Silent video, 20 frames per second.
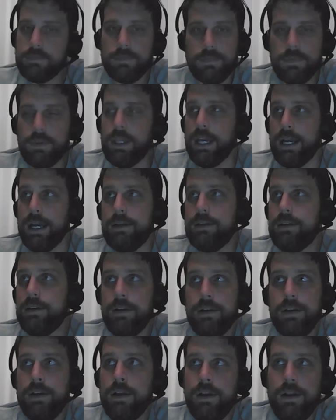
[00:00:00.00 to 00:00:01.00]
uh, yeah. vibe
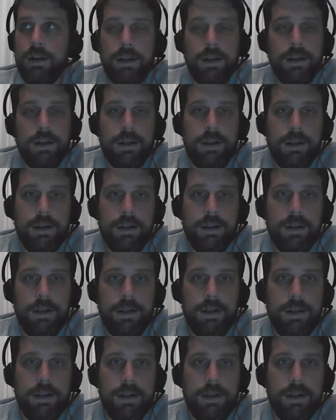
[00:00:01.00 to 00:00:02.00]
with me too
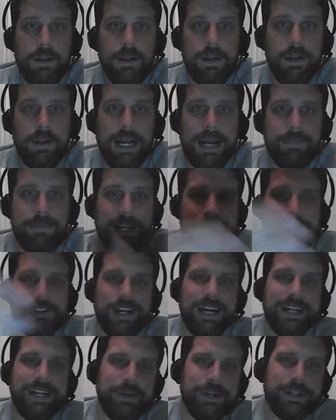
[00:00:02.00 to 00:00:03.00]
much. I'm not
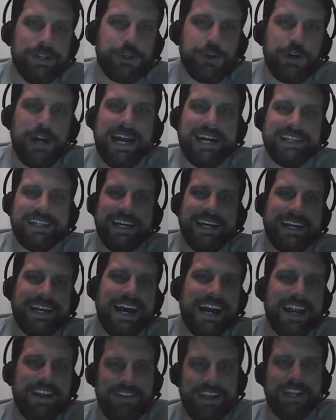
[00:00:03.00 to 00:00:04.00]
trying to attract that
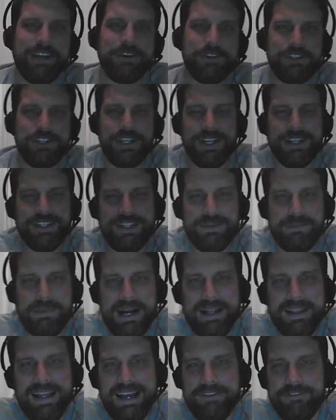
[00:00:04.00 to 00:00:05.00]
kind of energy into my
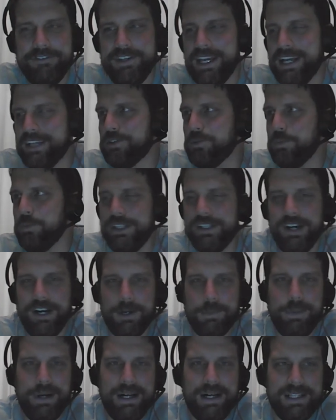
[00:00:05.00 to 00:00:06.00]
life. Yes, we
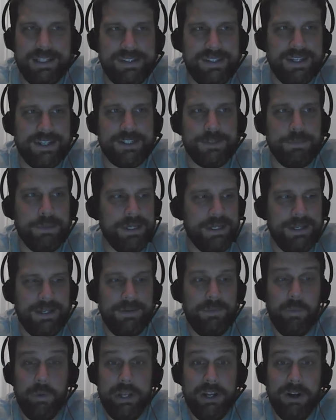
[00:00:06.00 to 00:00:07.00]
talk politics, but
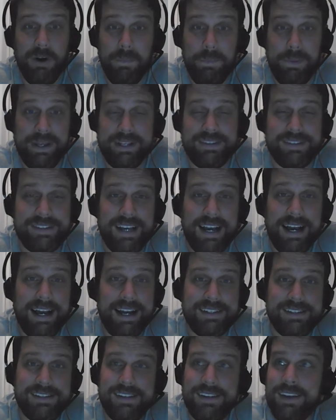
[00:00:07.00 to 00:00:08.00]
we don't pick
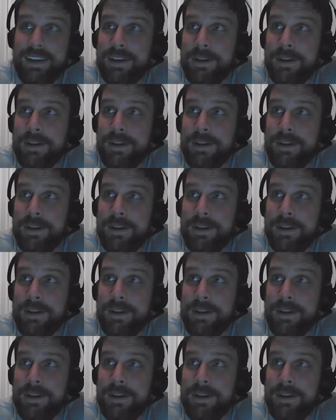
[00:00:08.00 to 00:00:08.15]
sides.